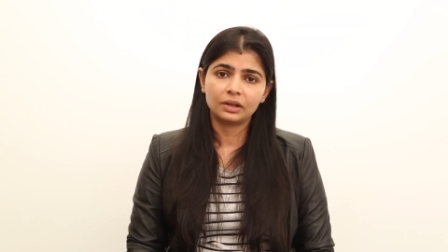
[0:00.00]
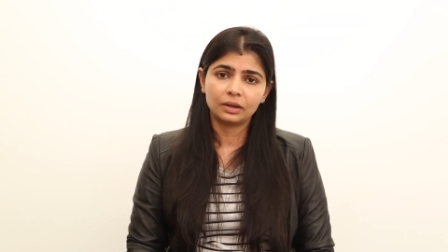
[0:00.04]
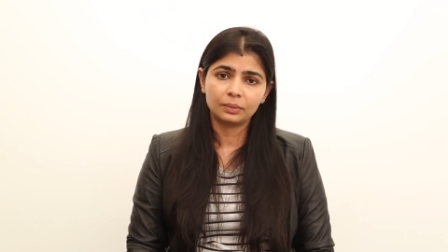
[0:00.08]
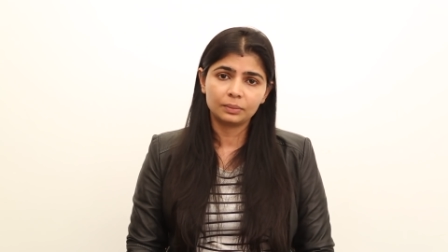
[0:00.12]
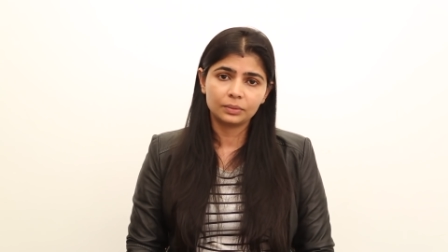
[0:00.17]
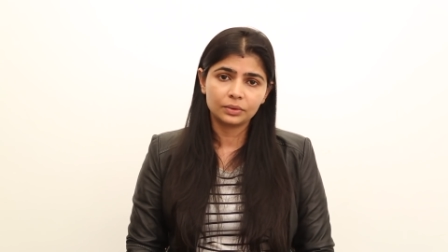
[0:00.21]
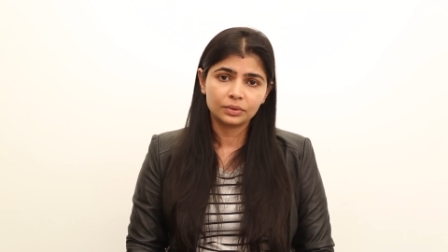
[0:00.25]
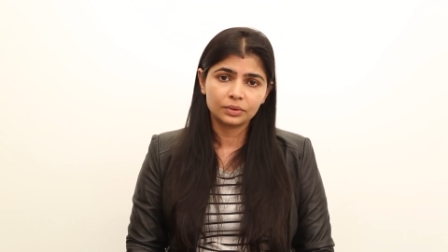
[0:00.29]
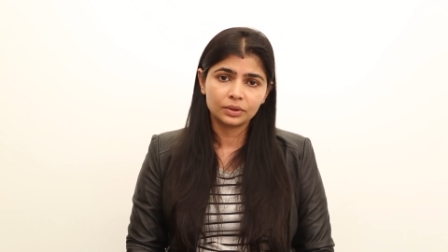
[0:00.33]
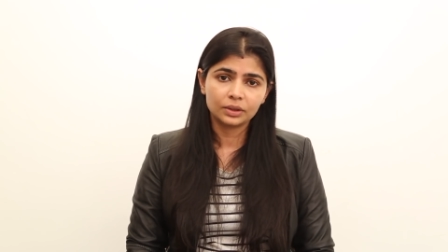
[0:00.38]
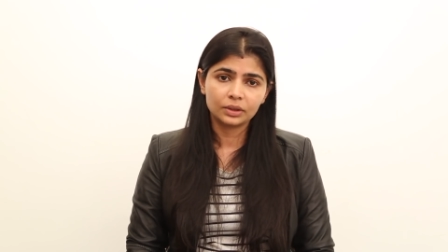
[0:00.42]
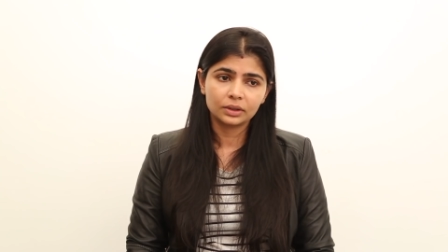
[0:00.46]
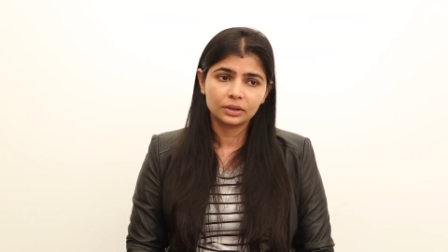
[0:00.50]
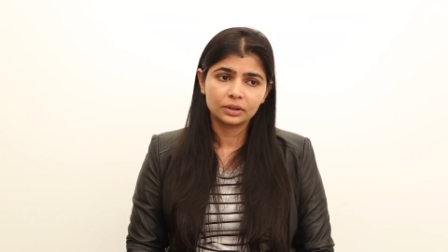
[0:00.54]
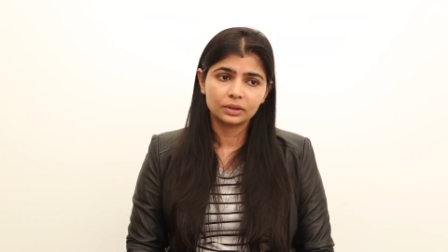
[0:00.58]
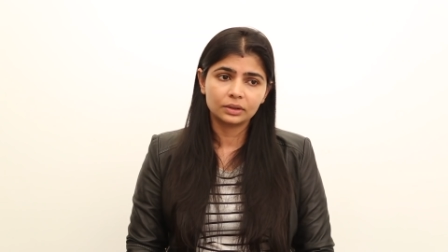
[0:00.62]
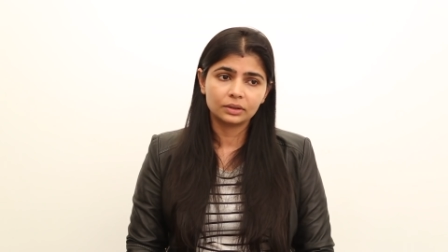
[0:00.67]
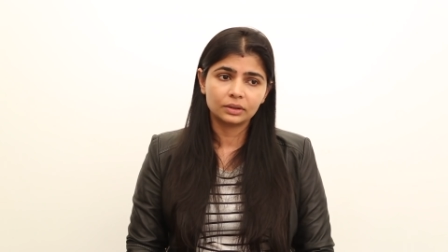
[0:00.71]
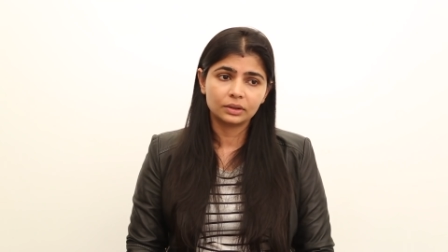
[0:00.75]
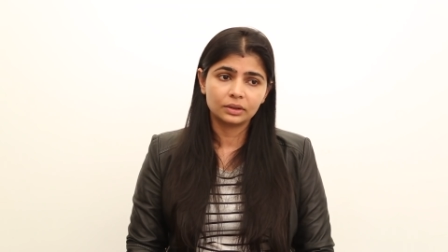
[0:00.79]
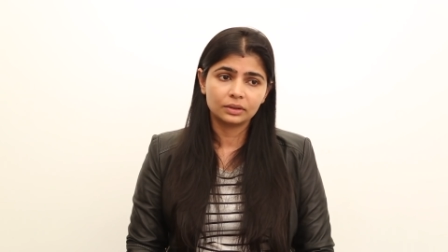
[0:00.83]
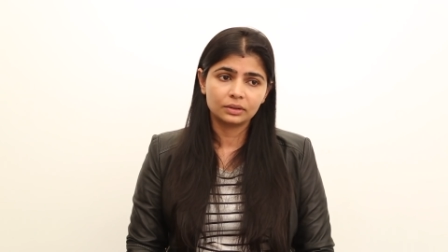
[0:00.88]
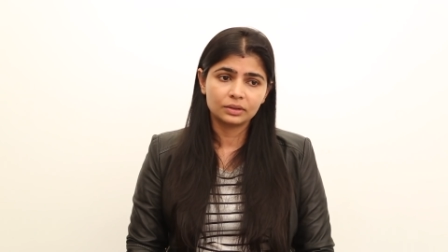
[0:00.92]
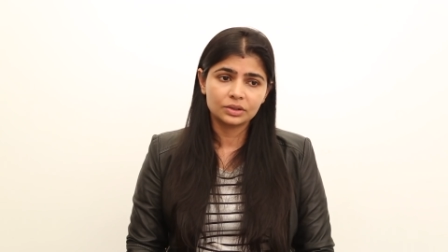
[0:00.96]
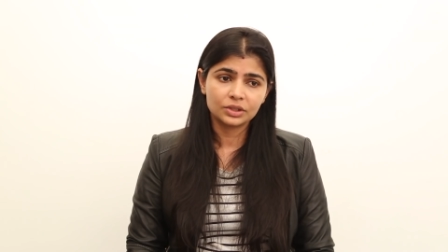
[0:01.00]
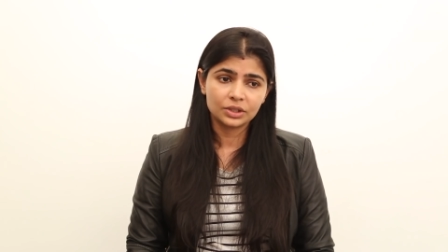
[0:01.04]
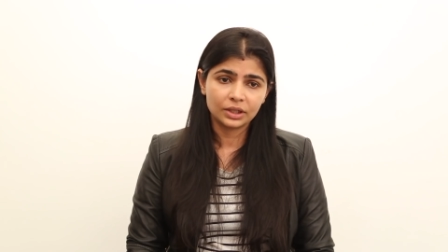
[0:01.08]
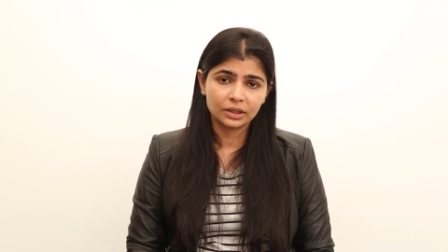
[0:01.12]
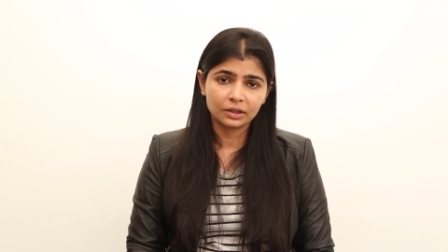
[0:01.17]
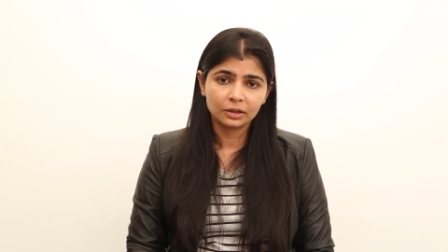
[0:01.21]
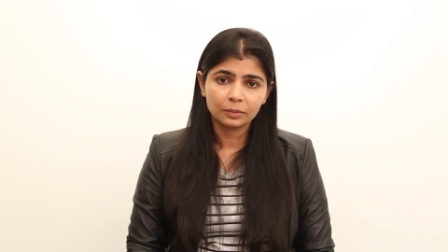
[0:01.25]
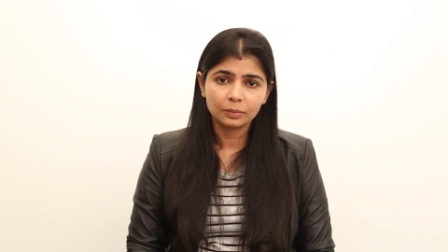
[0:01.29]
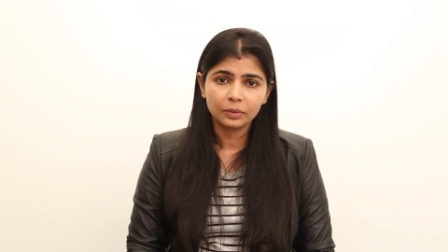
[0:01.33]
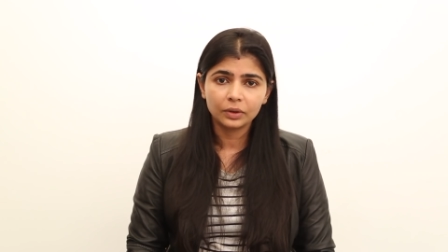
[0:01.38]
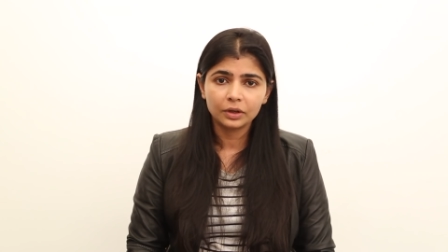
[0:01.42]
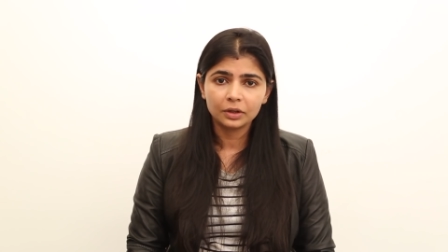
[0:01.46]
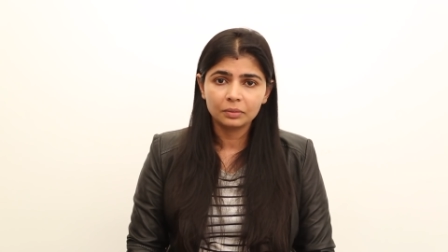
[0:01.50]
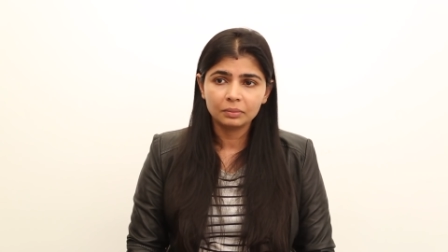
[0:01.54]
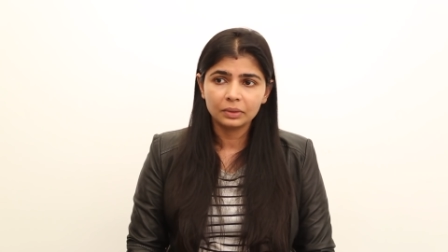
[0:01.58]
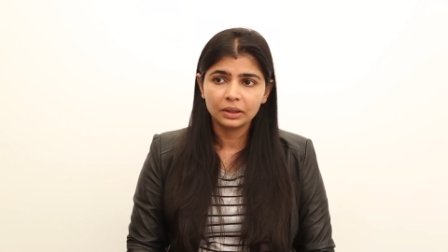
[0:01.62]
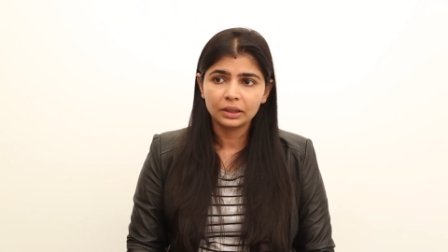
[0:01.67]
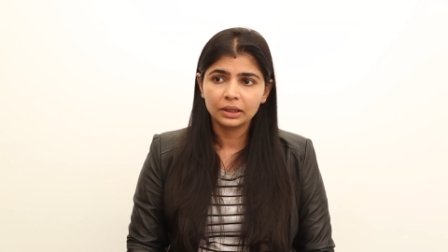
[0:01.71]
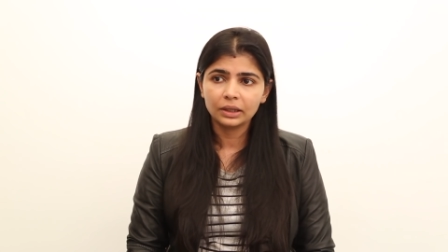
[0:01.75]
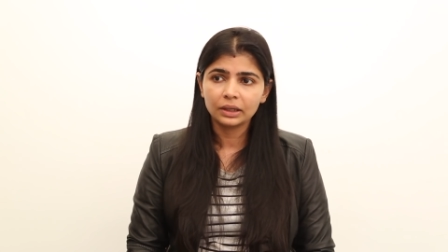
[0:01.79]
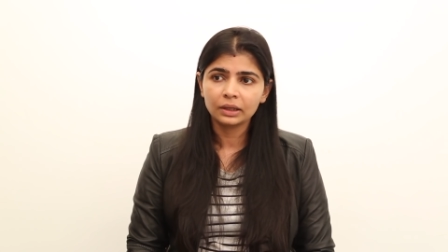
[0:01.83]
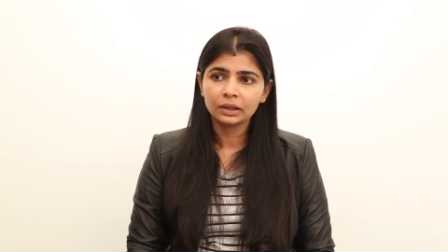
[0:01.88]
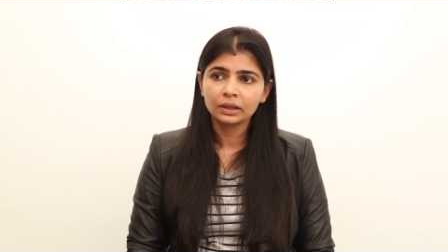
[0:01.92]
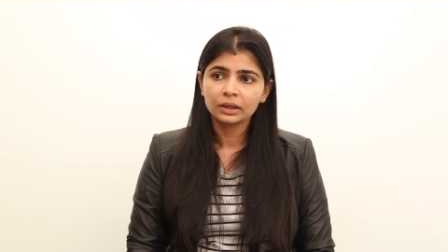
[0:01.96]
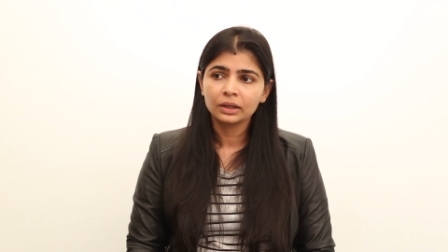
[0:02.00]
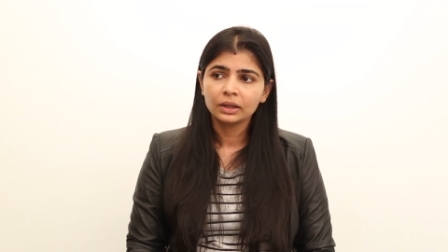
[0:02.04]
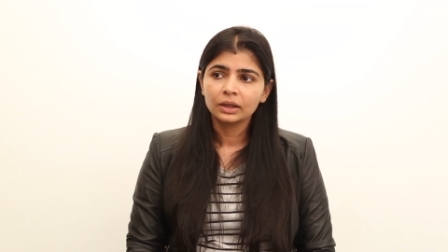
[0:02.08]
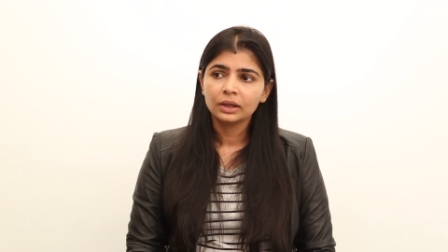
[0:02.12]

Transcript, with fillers: come to the general body meeting.